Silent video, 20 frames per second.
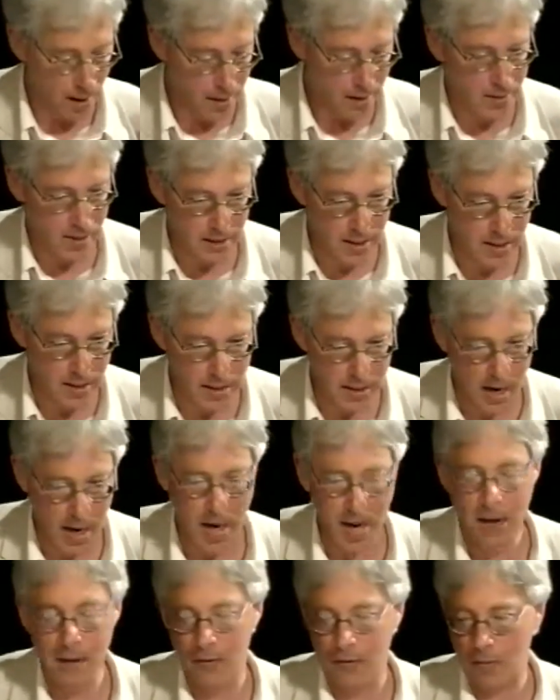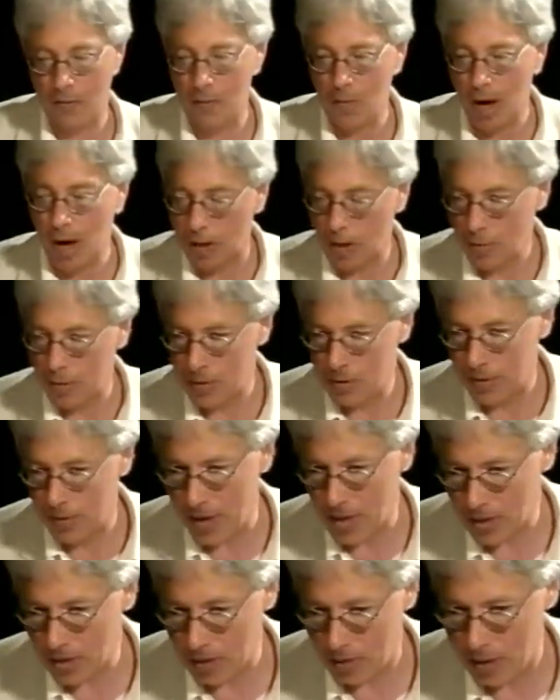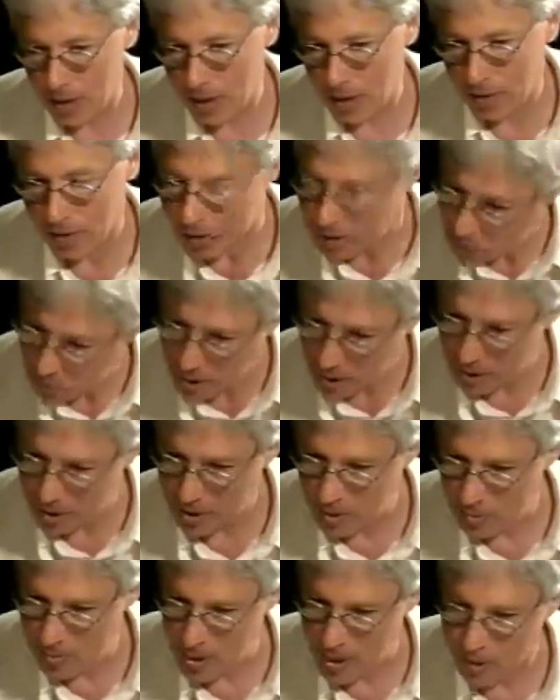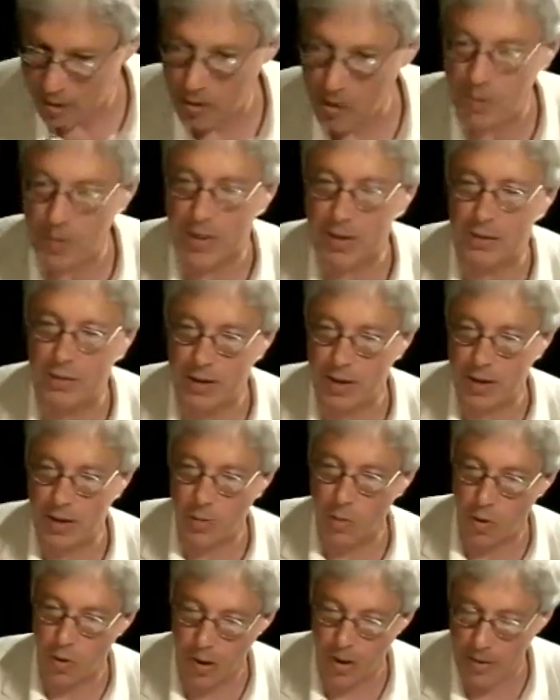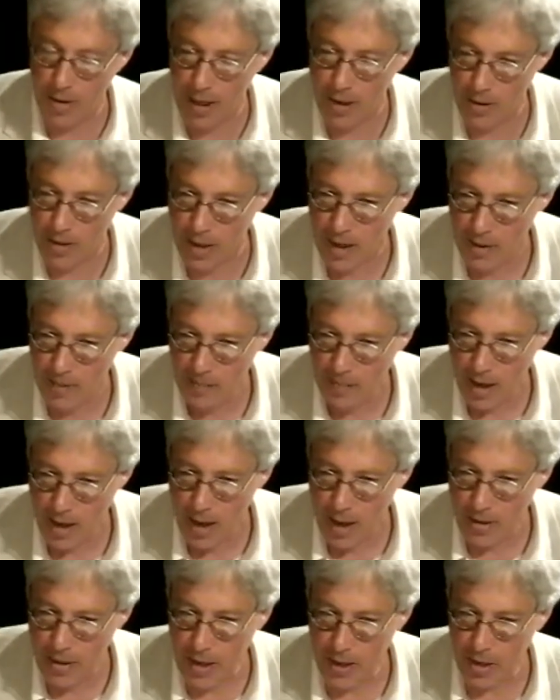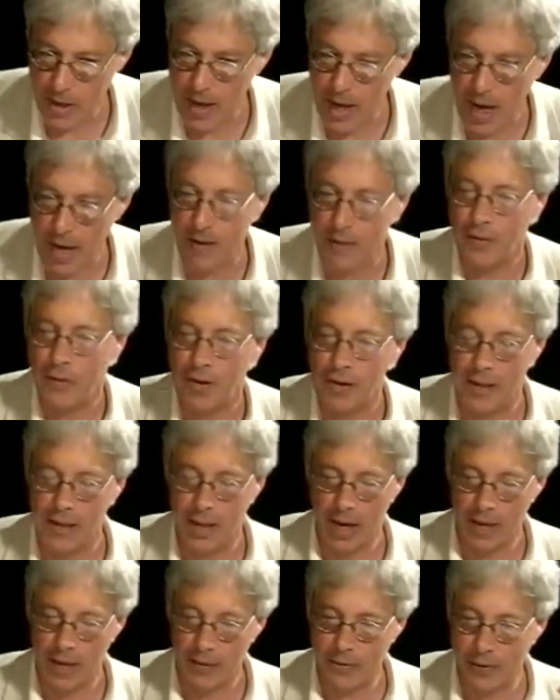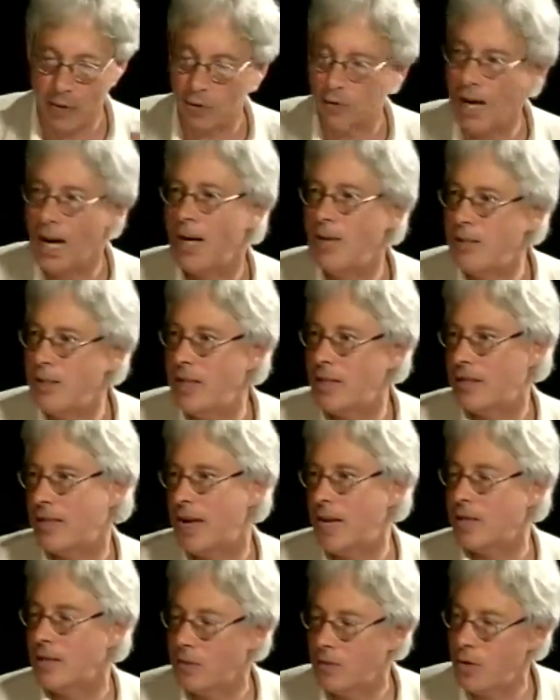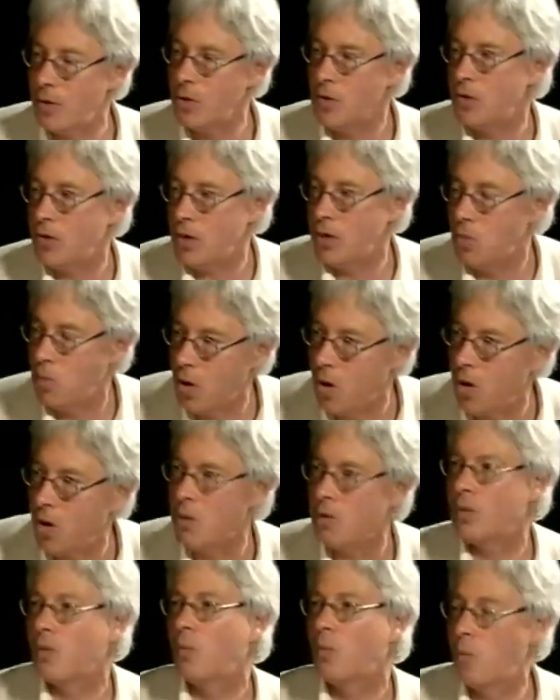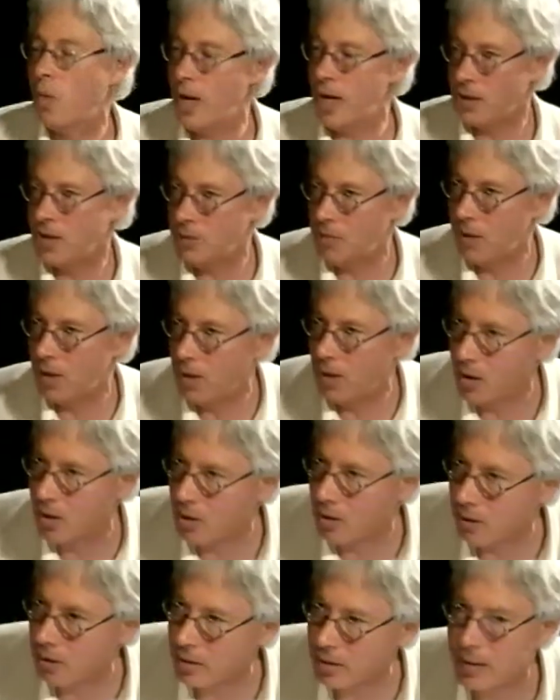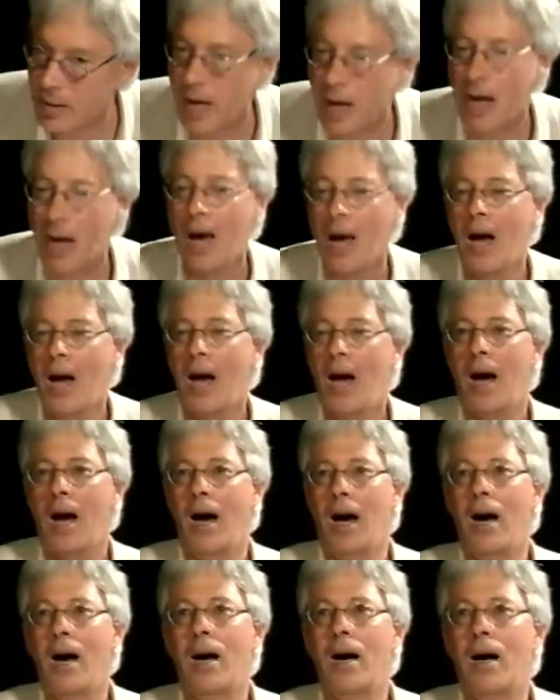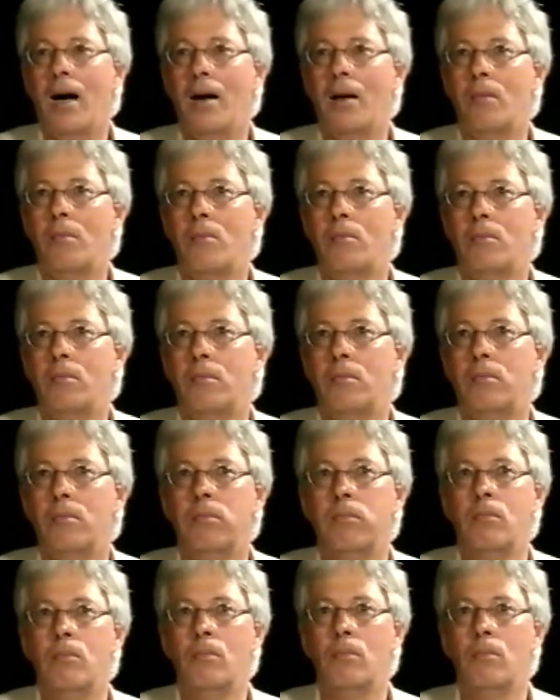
other things she'd said, from our observation of her and working in the peer groups and the video walkabouts, that she had a very kind of grounded sense of who she was, where she belonged, the